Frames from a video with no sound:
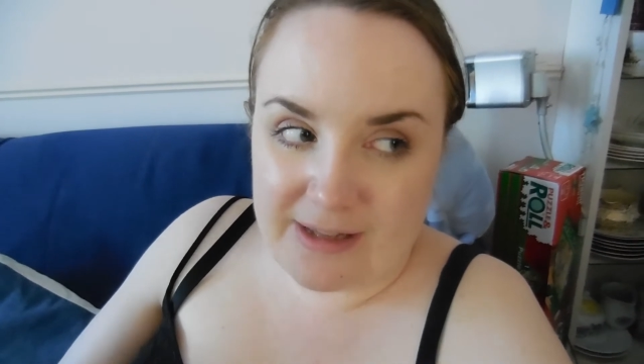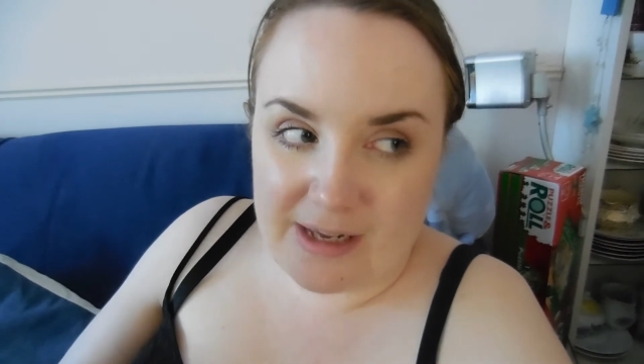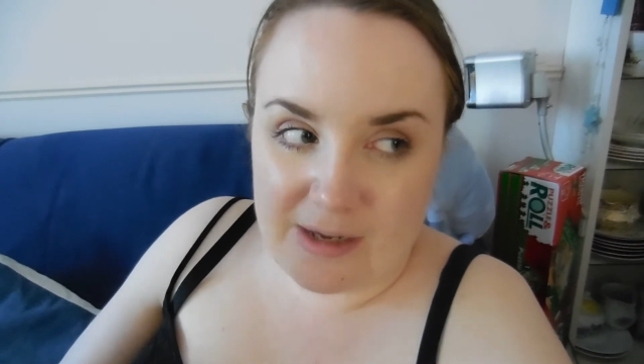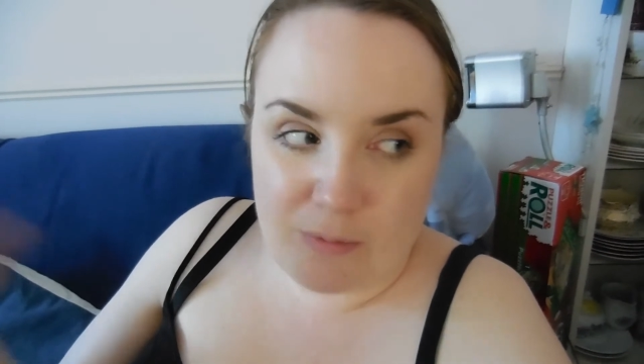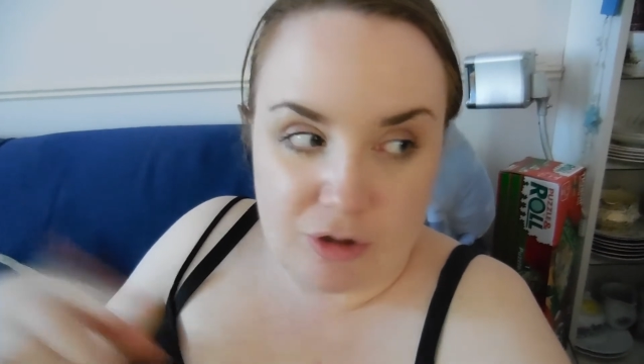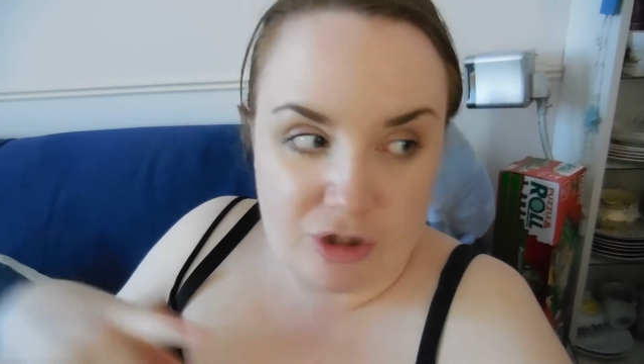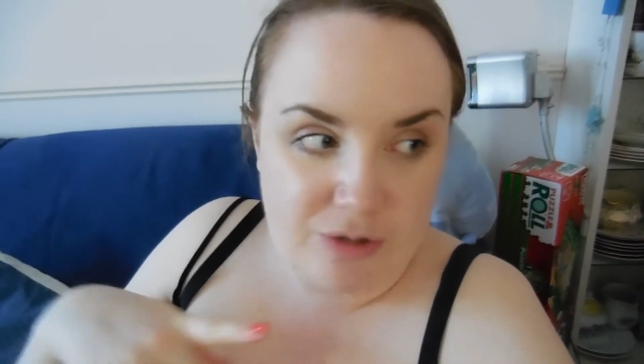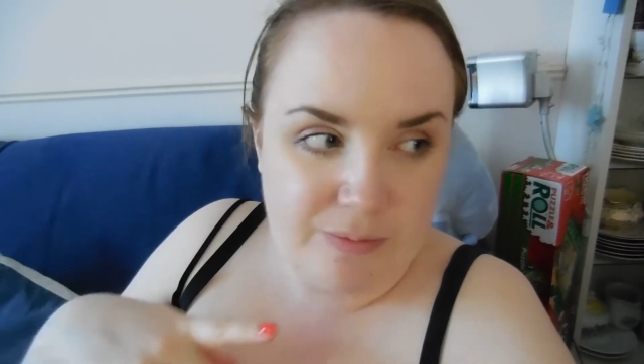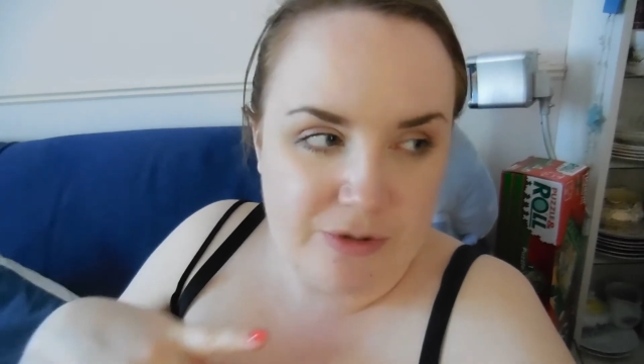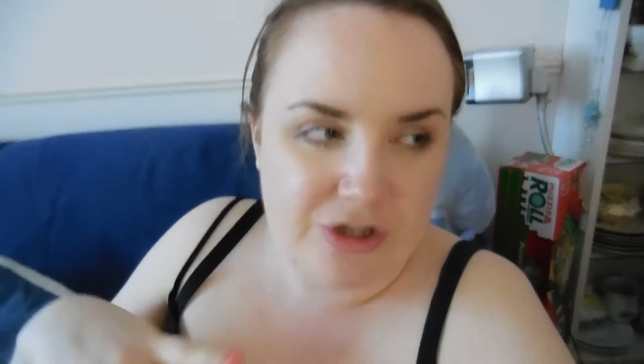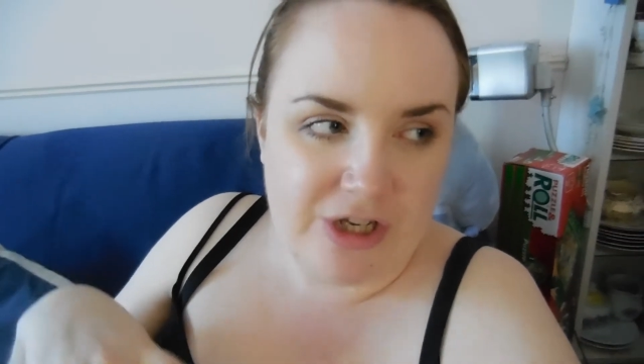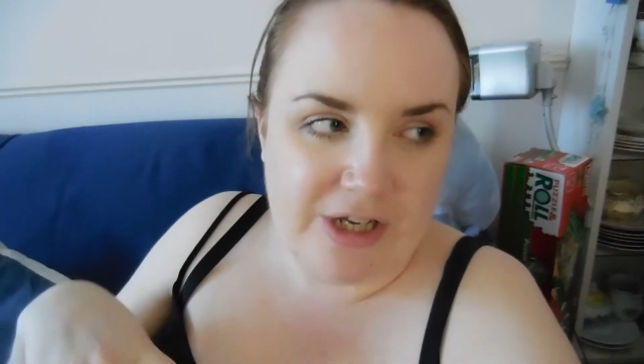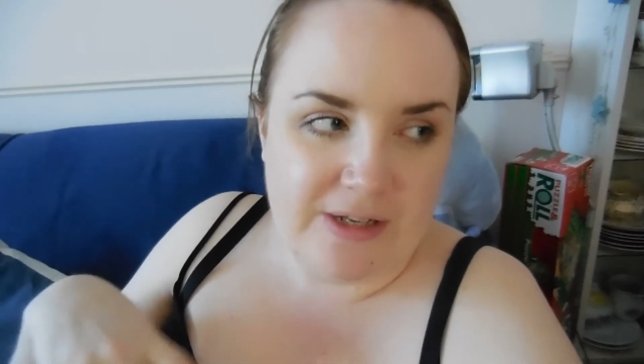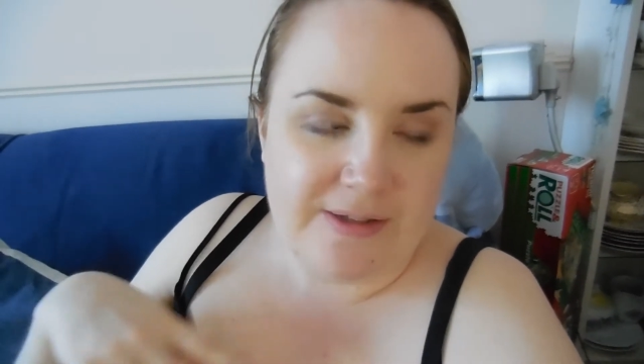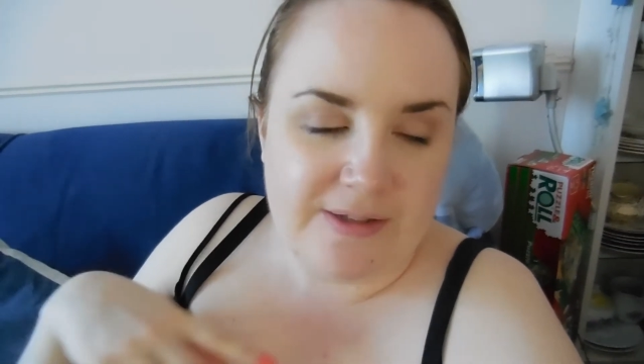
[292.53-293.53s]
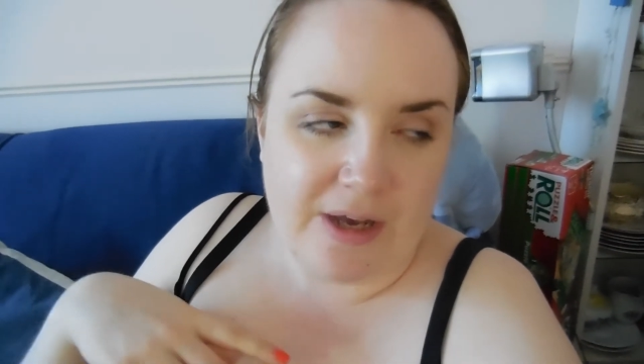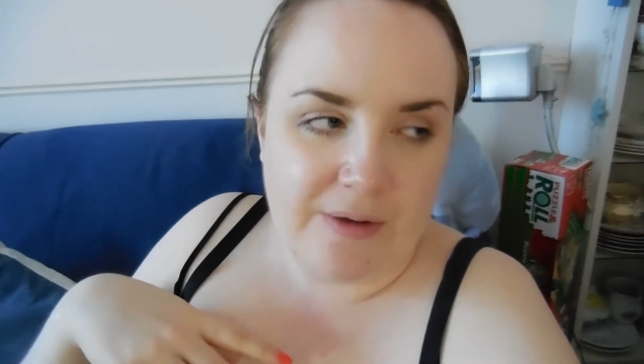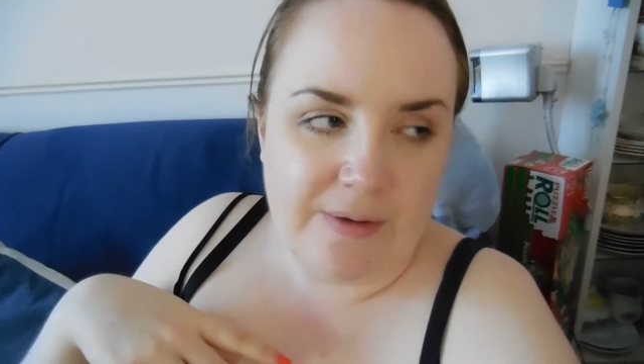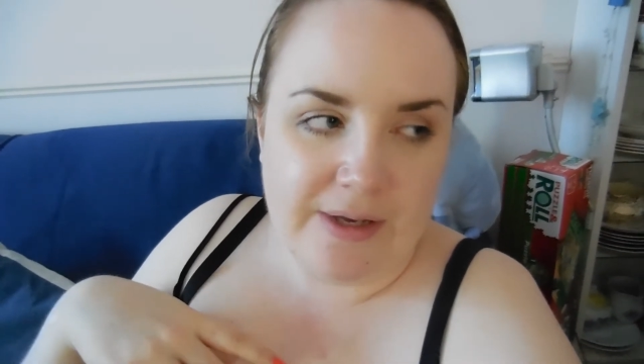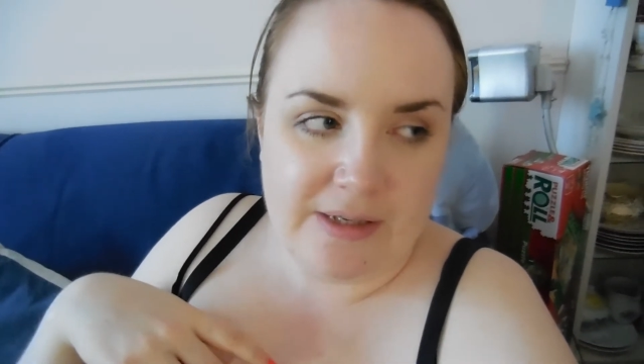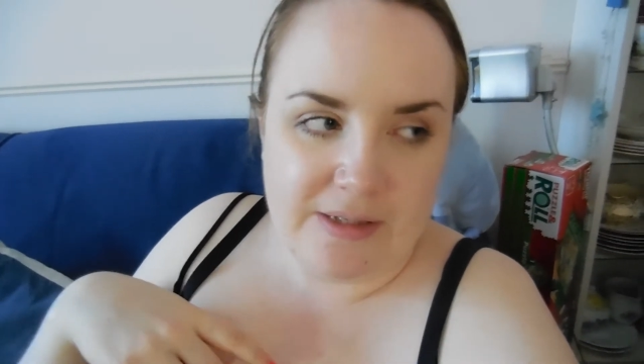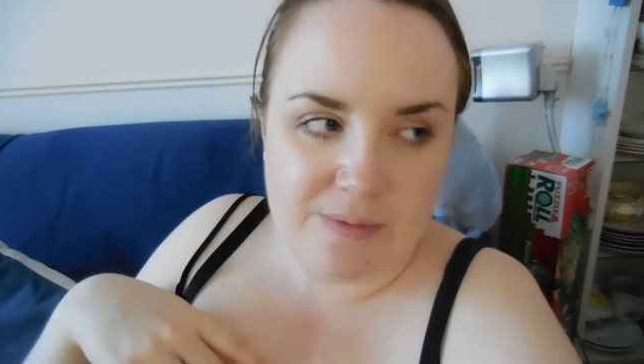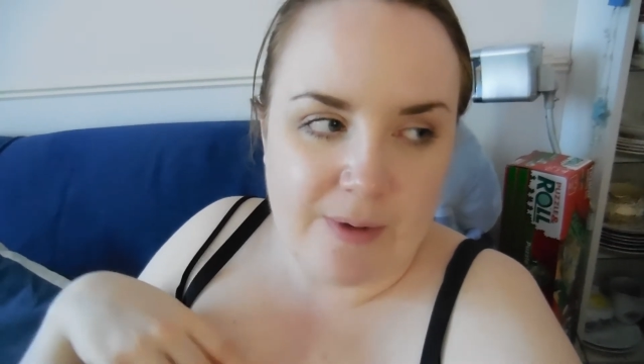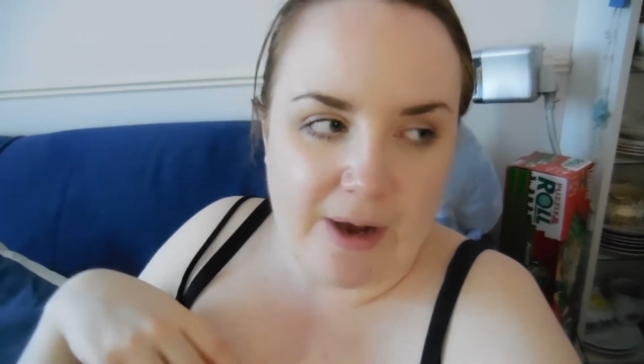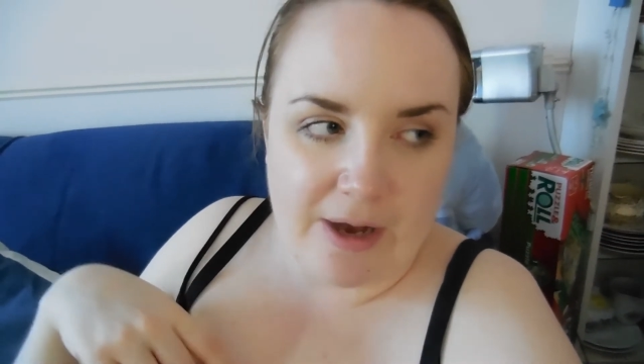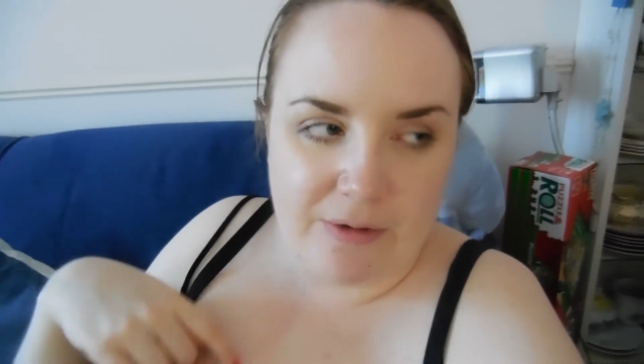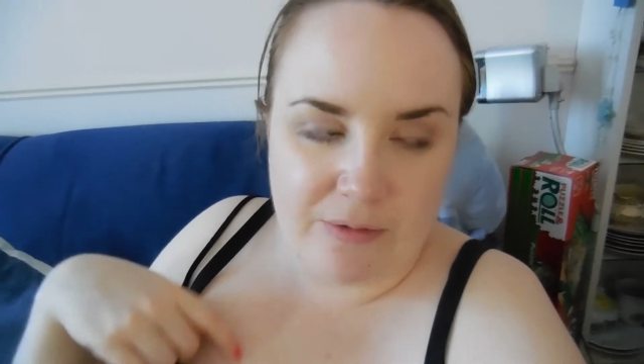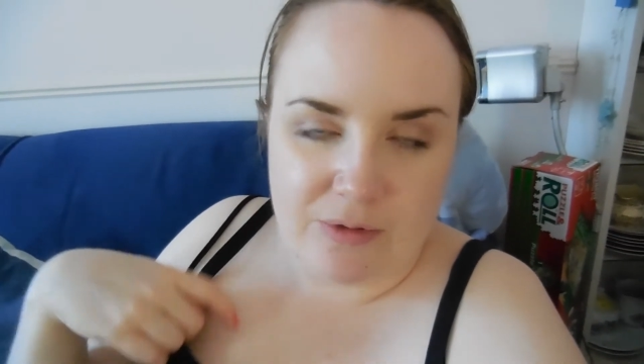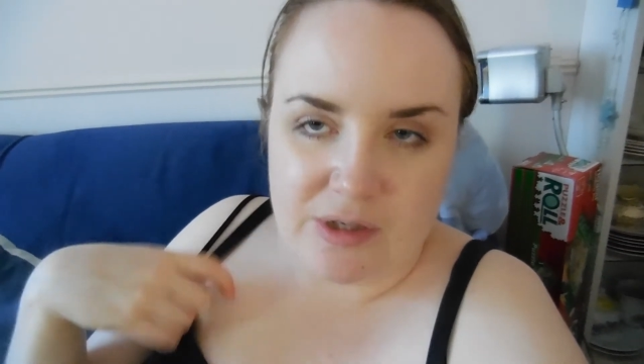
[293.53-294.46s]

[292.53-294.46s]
the washing machine's going as well